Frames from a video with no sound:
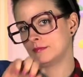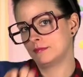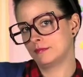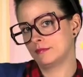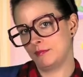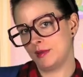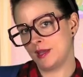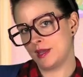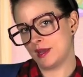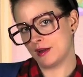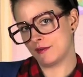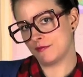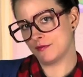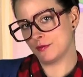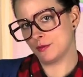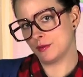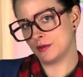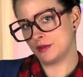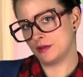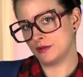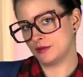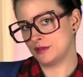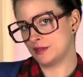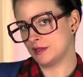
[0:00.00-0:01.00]
Be careful
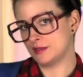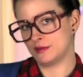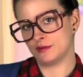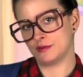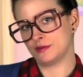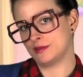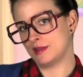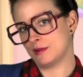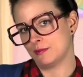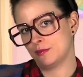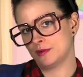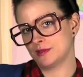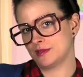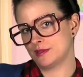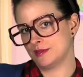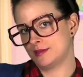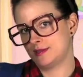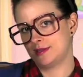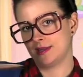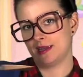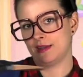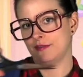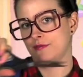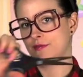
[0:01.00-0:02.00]
with your scissors. That wasn't
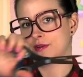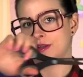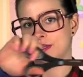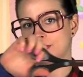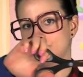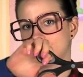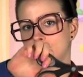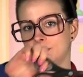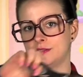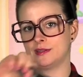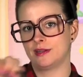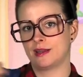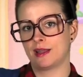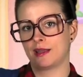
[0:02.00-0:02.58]
safe what I just did.